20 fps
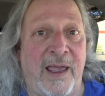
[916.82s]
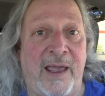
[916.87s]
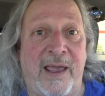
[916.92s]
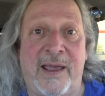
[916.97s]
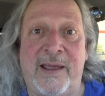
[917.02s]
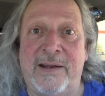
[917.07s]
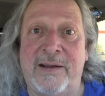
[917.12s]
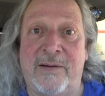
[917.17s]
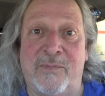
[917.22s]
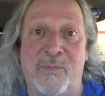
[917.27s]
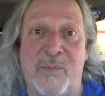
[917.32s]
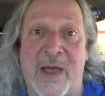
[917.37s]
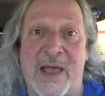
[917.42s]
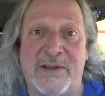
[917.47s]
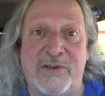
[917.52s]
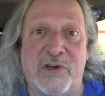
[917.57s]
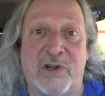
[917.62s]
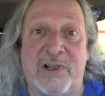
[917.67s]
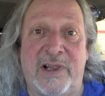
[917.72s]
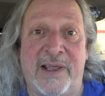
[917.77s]
and
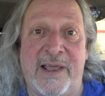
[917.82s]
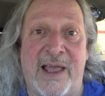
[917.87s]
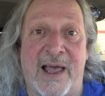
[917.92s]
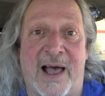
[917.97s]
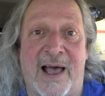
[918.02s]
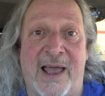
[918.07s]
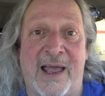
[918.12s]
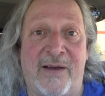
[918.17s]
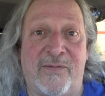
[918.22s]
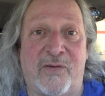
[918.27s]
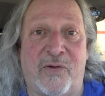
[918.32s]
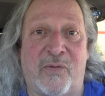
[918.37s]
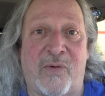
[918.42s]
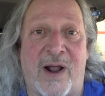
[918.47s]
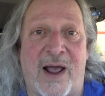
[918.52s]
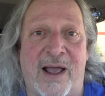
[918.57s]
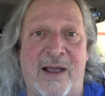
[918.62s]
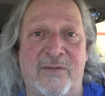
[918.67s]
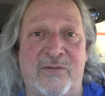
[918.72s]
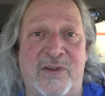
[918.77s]
magically I have
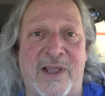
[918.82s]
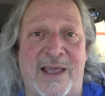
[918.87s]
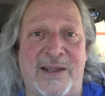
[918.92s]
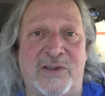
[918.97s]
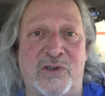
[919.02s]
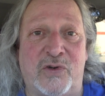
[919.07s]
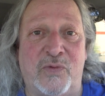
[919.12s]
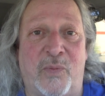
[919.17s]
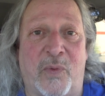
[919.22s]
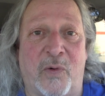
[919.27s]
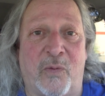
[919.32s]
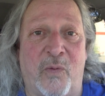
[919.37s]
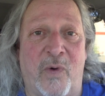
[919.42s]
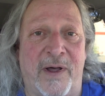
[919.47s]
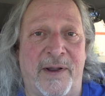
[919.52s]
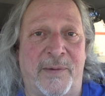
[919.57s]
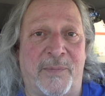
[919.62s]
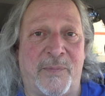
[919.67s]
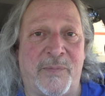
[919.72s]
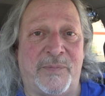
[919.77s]
arrived at Super
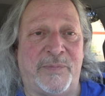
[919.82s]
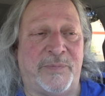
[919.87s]
One.